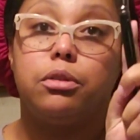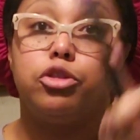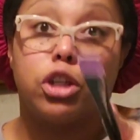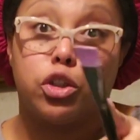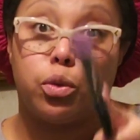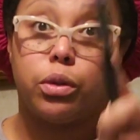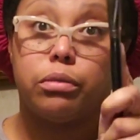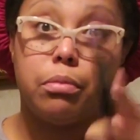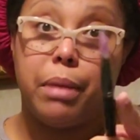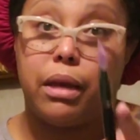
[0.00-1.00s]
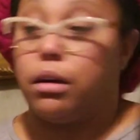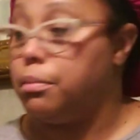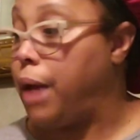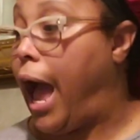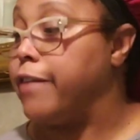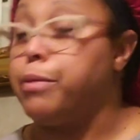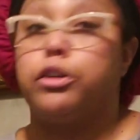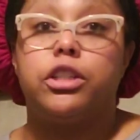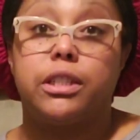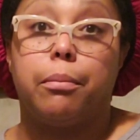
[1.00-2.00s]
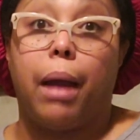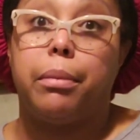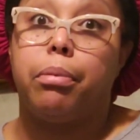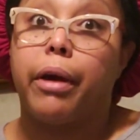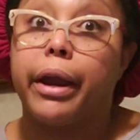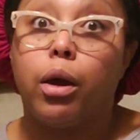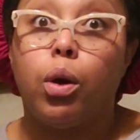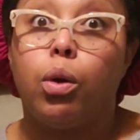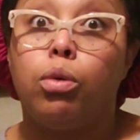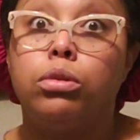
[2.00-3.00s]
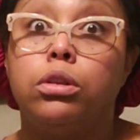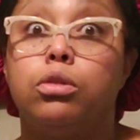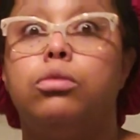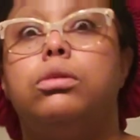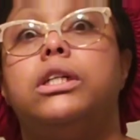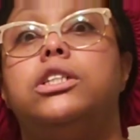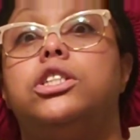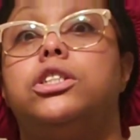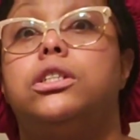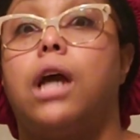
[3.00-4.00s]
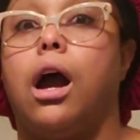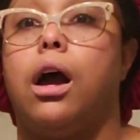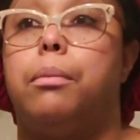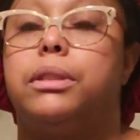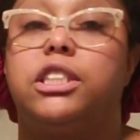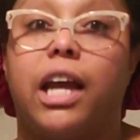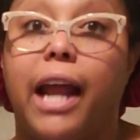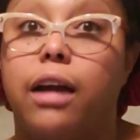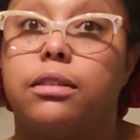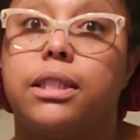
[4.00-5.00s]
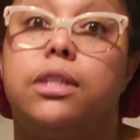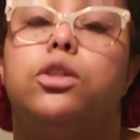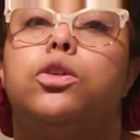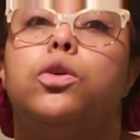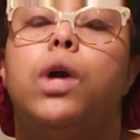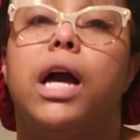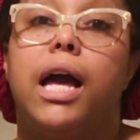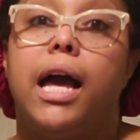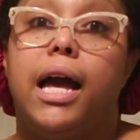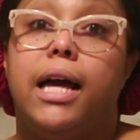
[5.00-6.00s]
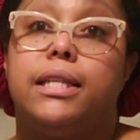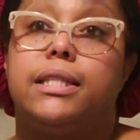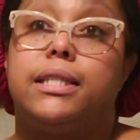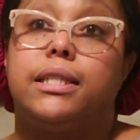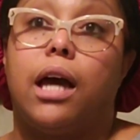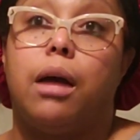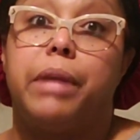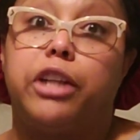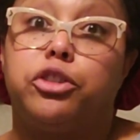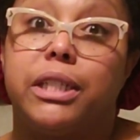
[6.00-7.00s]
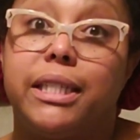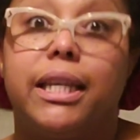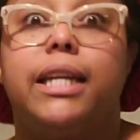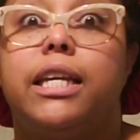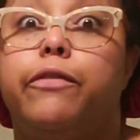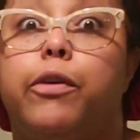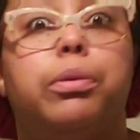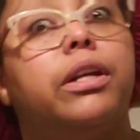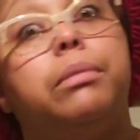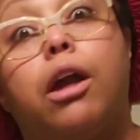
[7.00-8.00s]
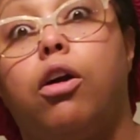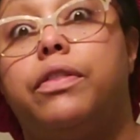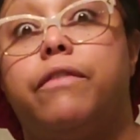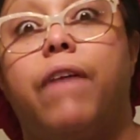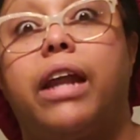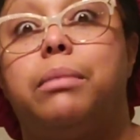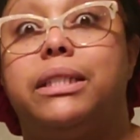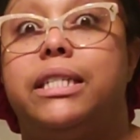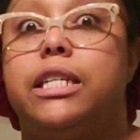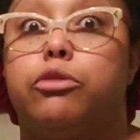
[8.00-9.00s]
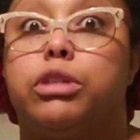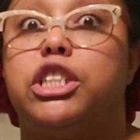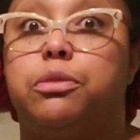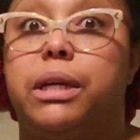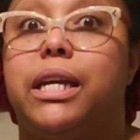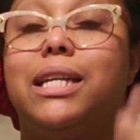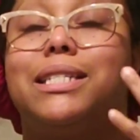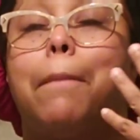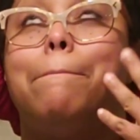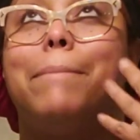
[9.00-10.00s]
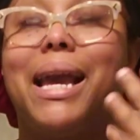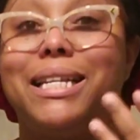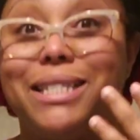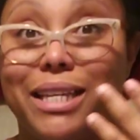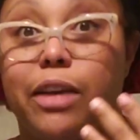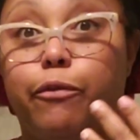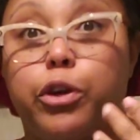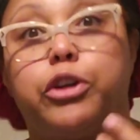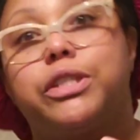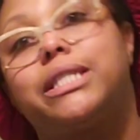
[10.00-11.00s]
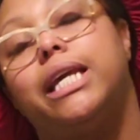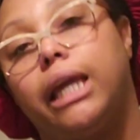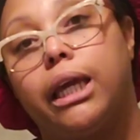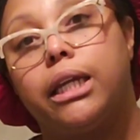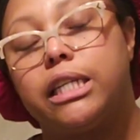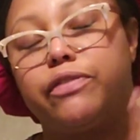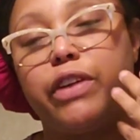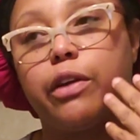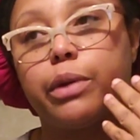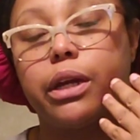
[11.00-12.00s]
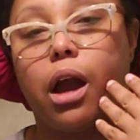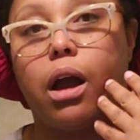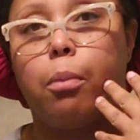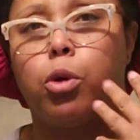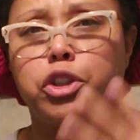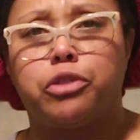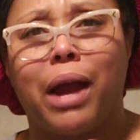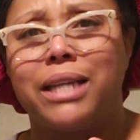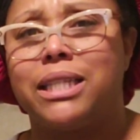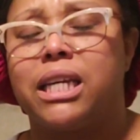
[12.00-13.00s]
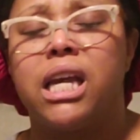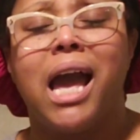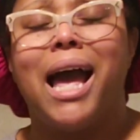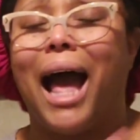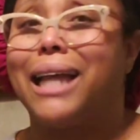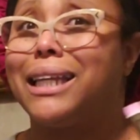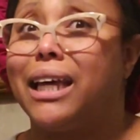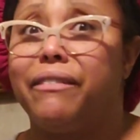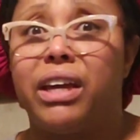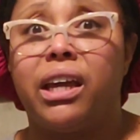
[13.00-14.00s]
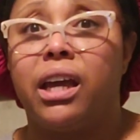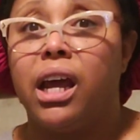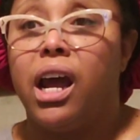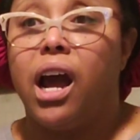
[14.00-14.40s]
drugstore makeup. I've purchased some Bobbi Brown, which shout out to Naturally Sunny for putting me on the vitamin D enrichment. It is amazing for your skin. It's very moisturizing. I love it.